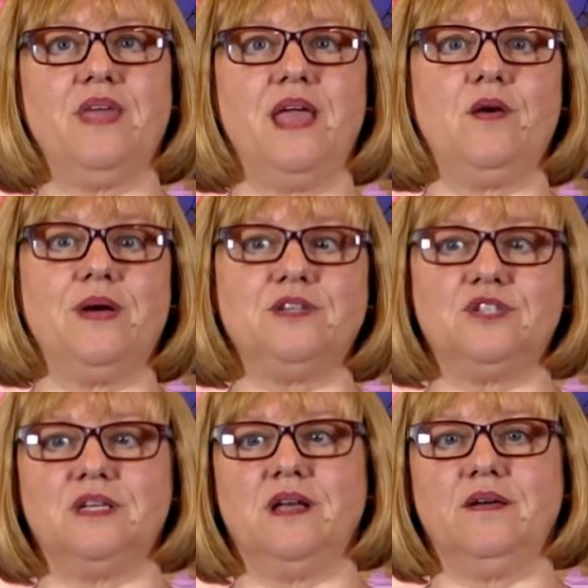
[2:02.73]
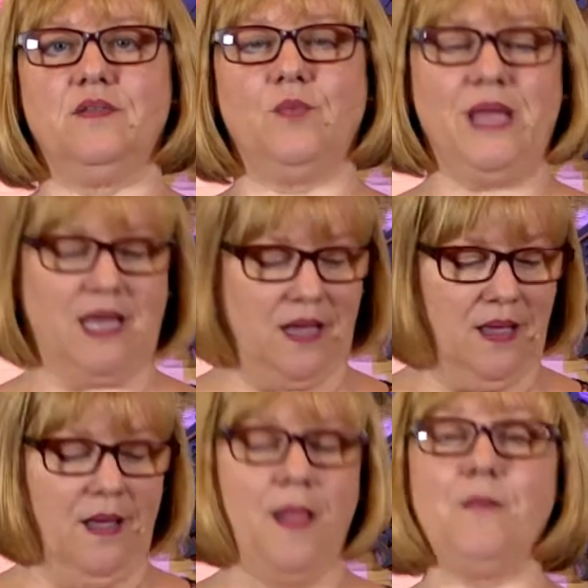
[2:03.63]
question of the week.
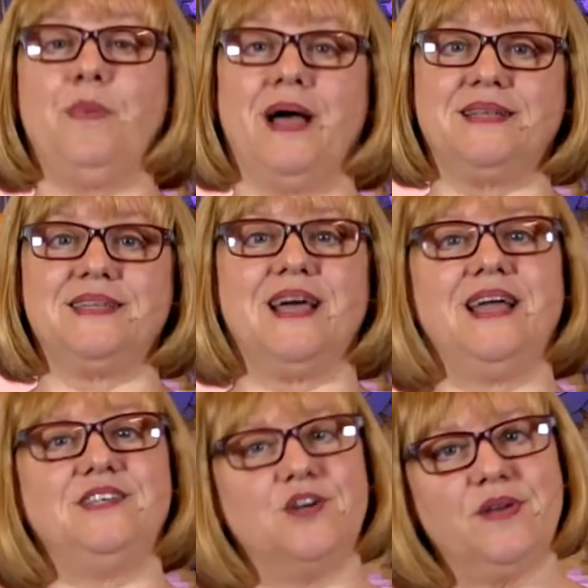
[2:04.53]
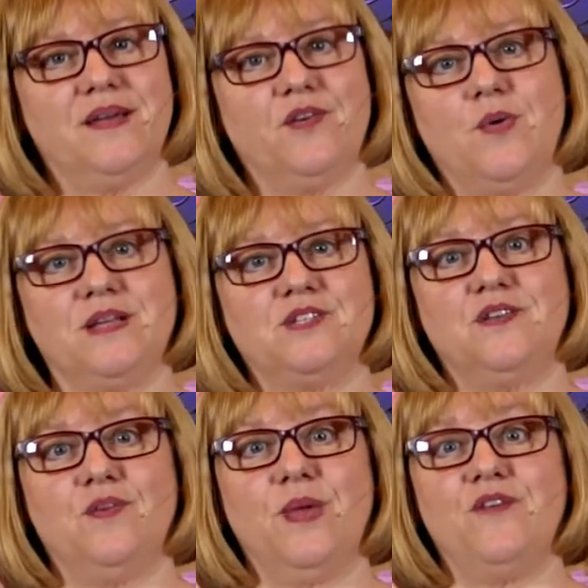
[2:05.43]
But I don't have a question
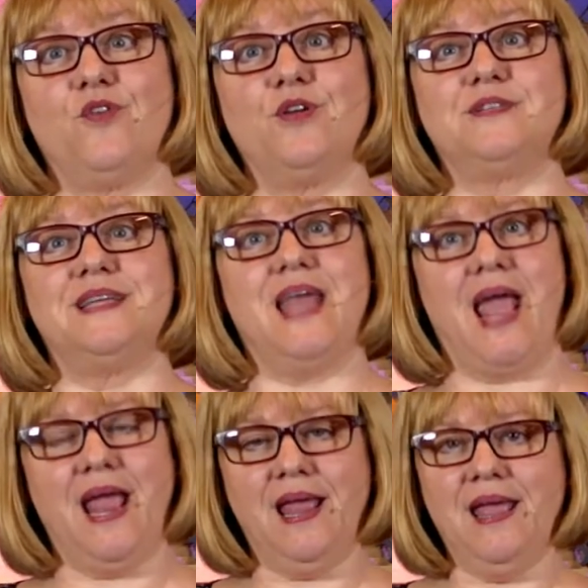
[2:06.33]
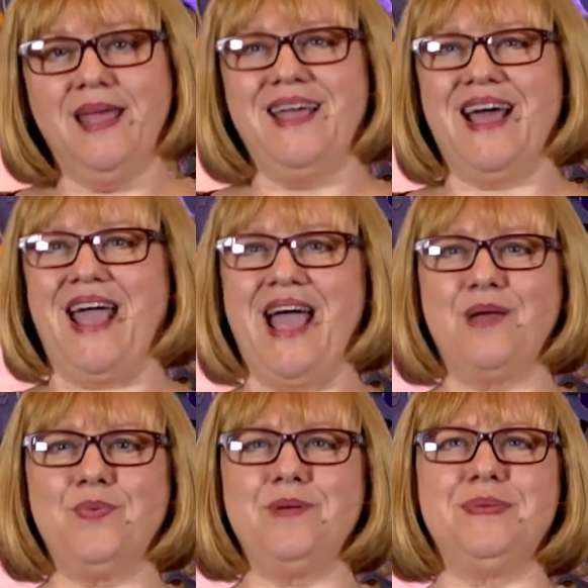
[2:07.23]
of the week for you today. I
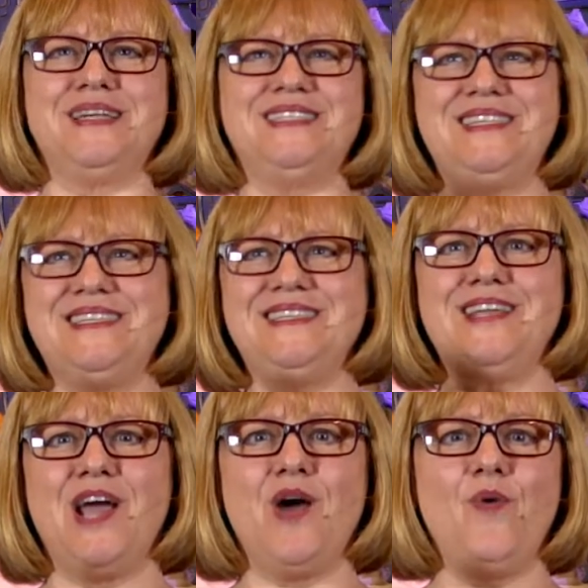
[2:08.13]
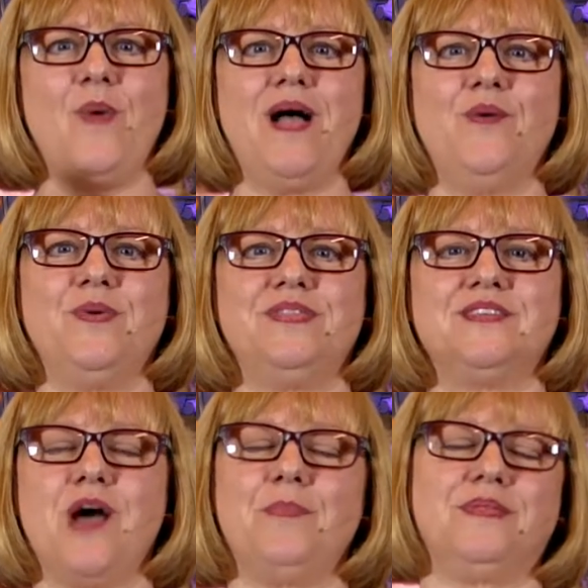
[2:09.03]
had one, but it didn't go well with the
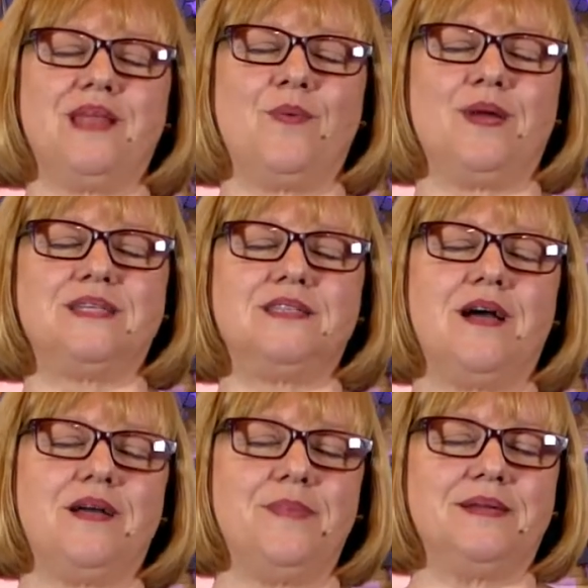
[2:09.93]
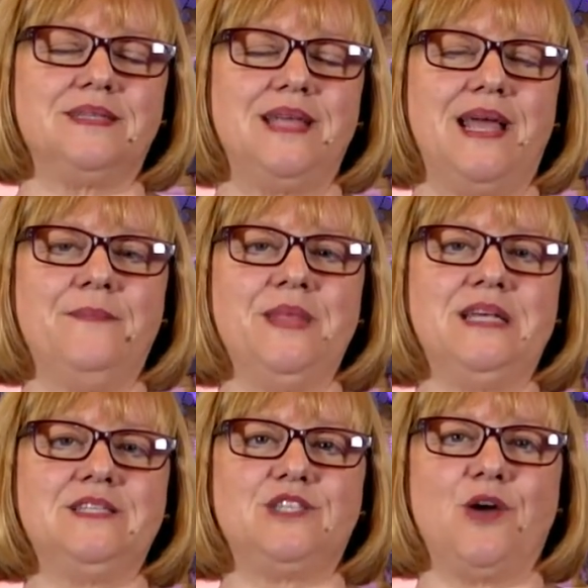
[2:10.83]
topic that I wanted to talk about today.
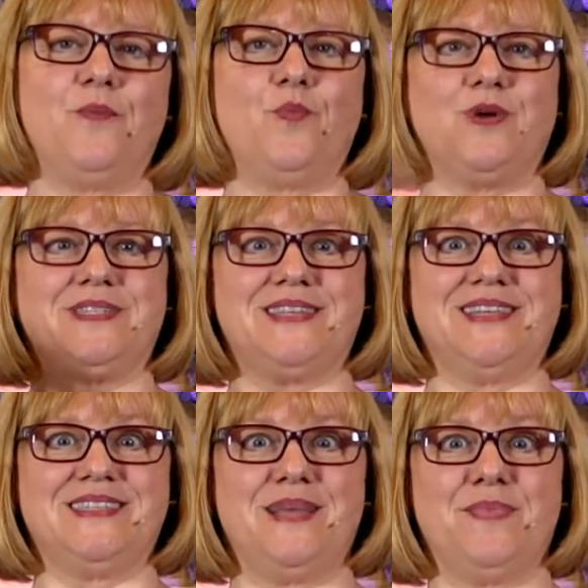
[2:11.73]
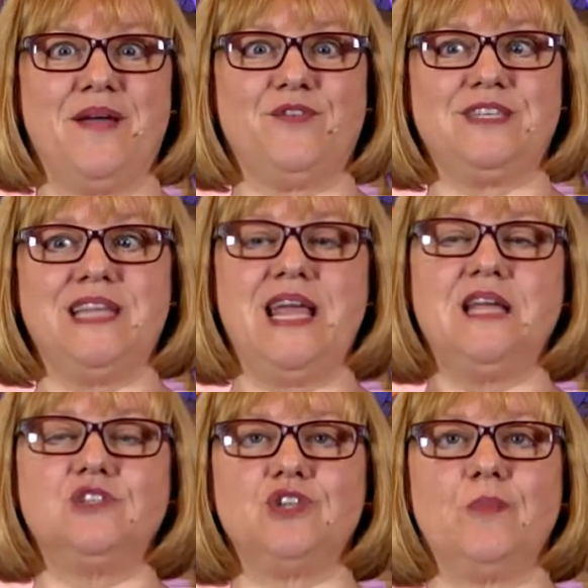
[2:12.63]
So we're just going to skip that for today
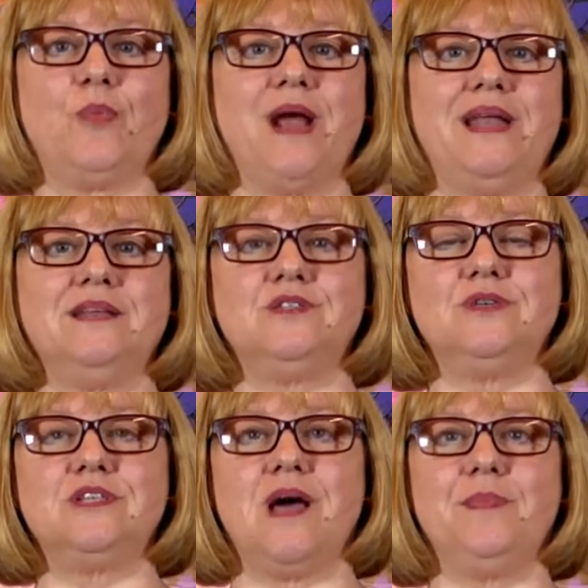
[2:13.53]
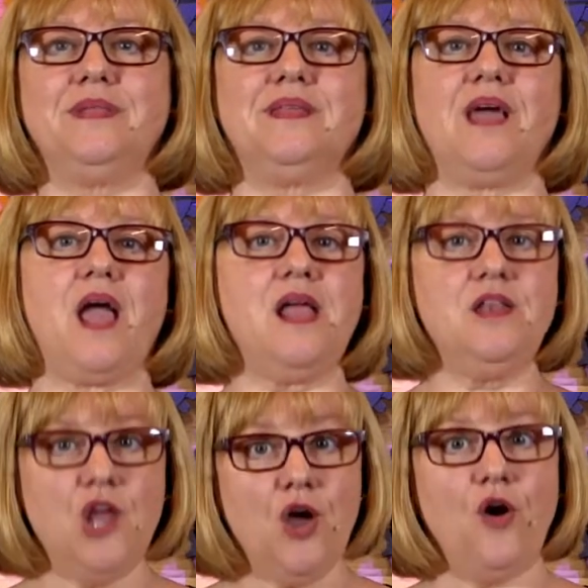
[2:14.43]
and jump right into a topic that I
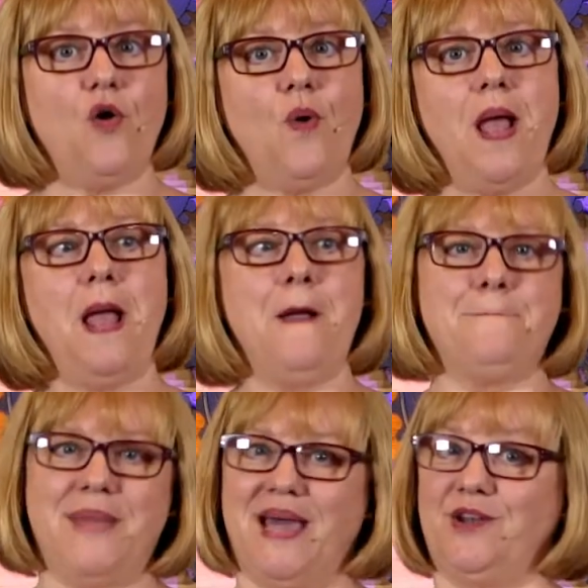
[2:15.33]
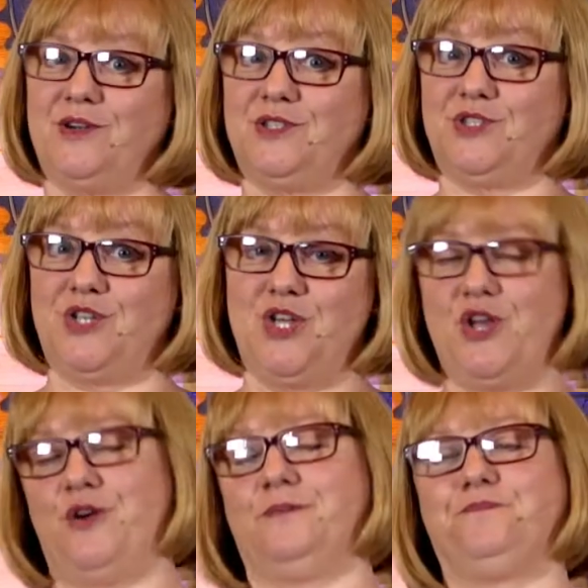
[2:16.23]
know matters to you.